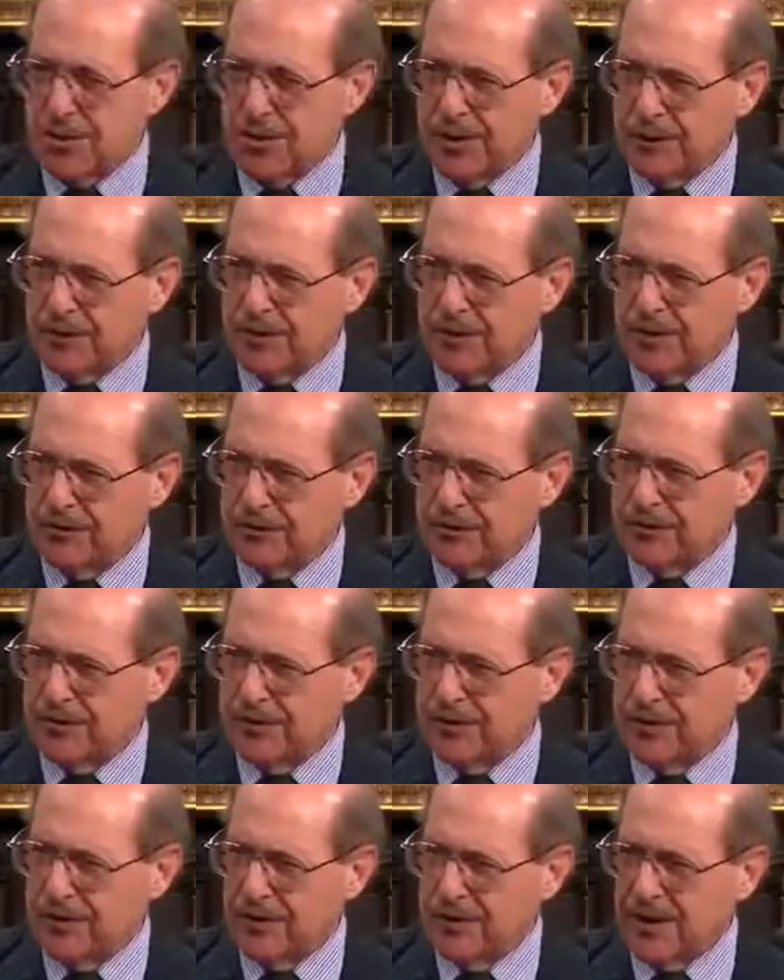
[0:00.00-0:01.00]
where they live.
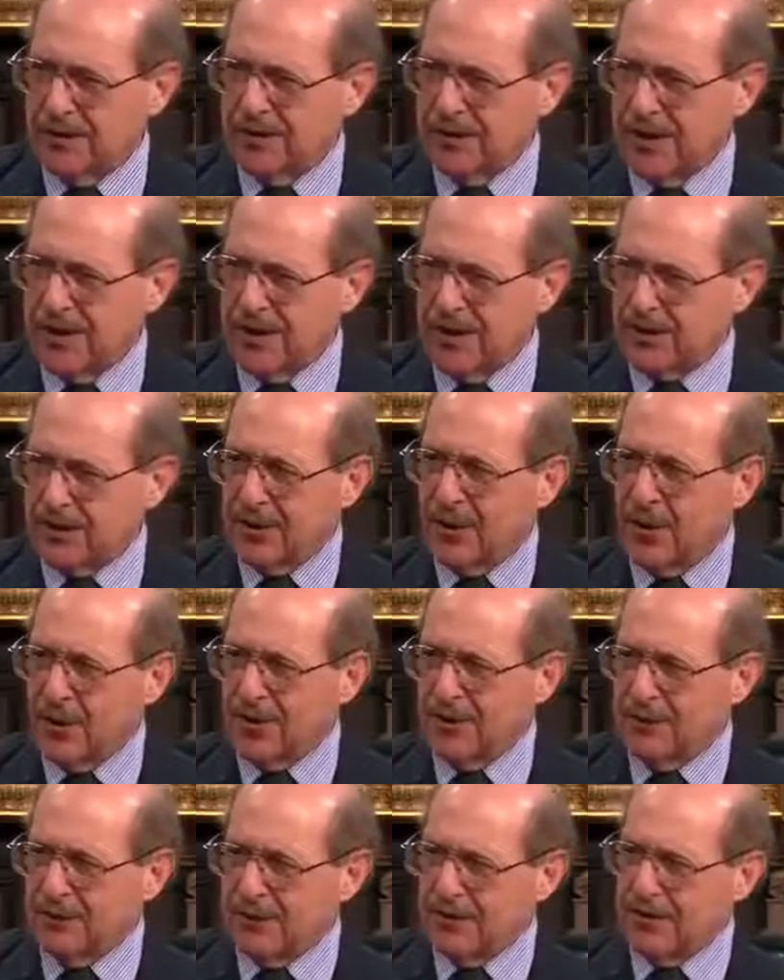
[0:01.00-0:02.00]
It's kind of like the
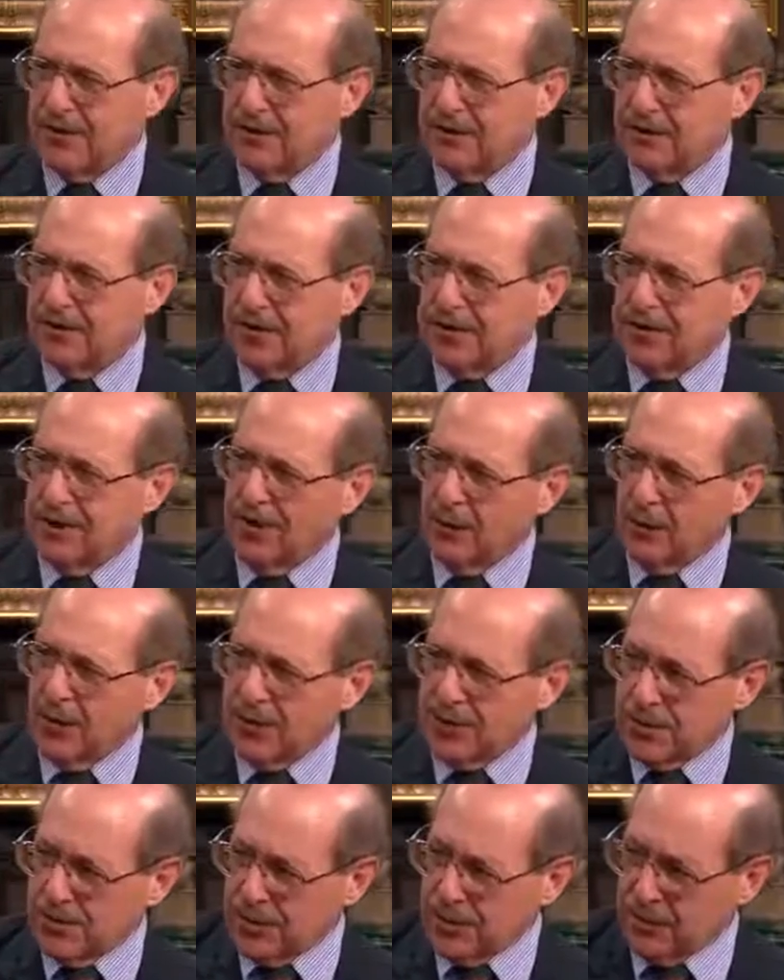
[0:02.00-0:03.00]
Garden of Eden in the
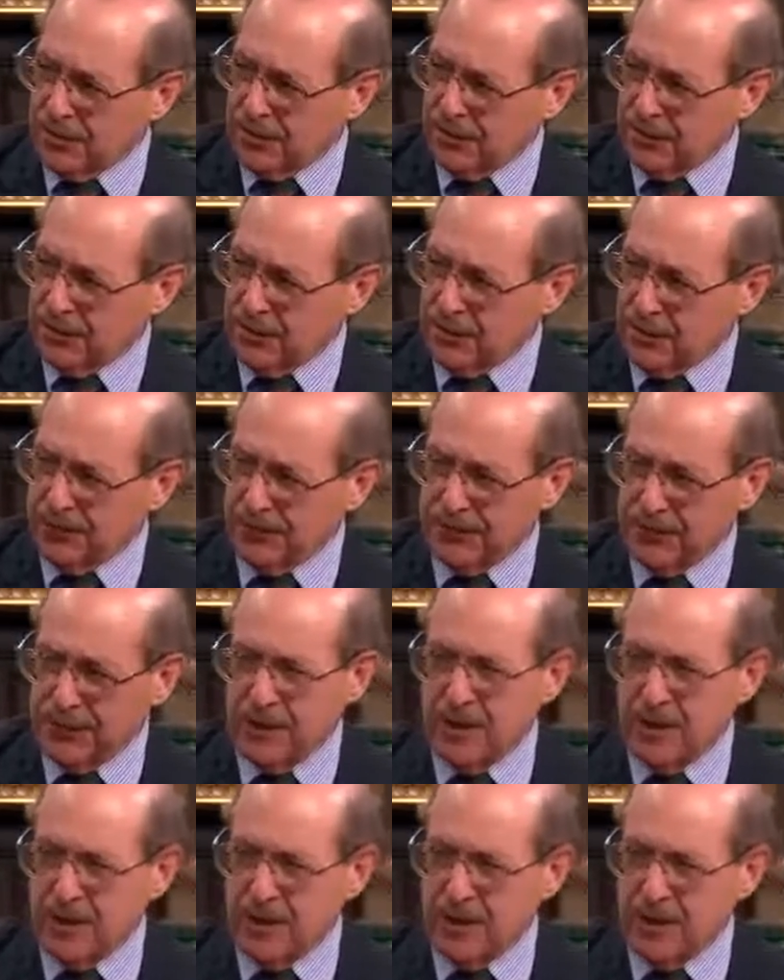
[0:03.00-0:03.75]
Western Hemisphere.